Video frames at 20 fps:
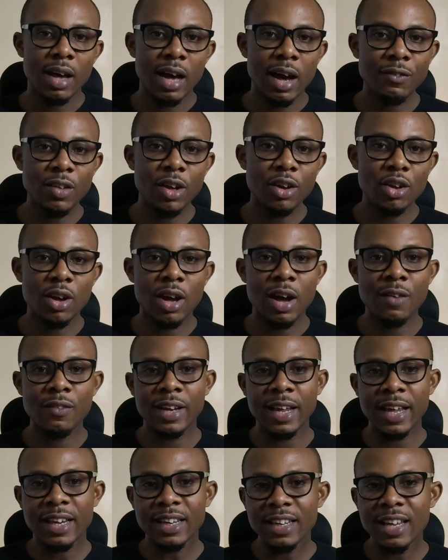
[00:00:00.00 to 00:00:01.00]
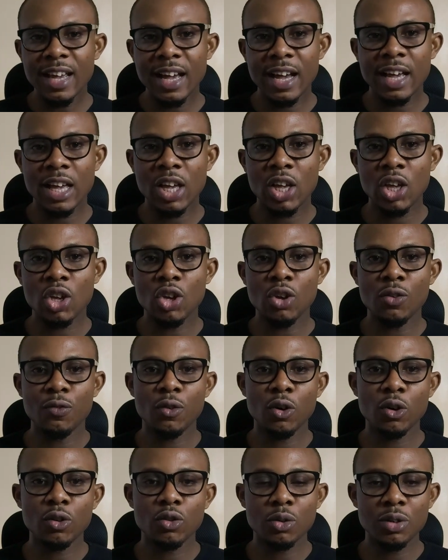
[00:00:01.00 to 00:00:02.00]
After you have an idea and
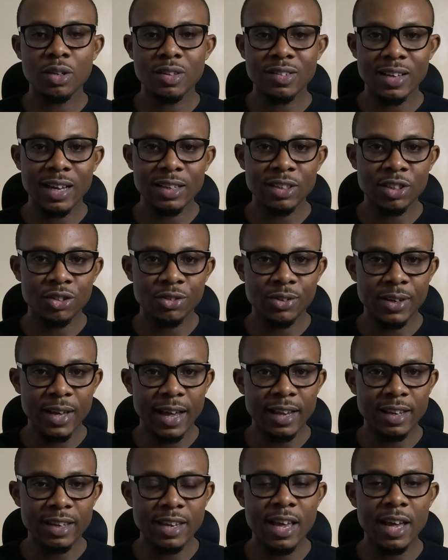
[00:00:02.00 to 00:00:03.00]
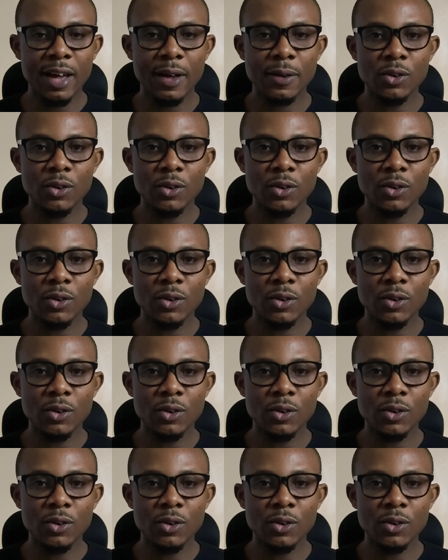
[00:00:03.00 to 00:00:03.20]
you've also researched into the idea,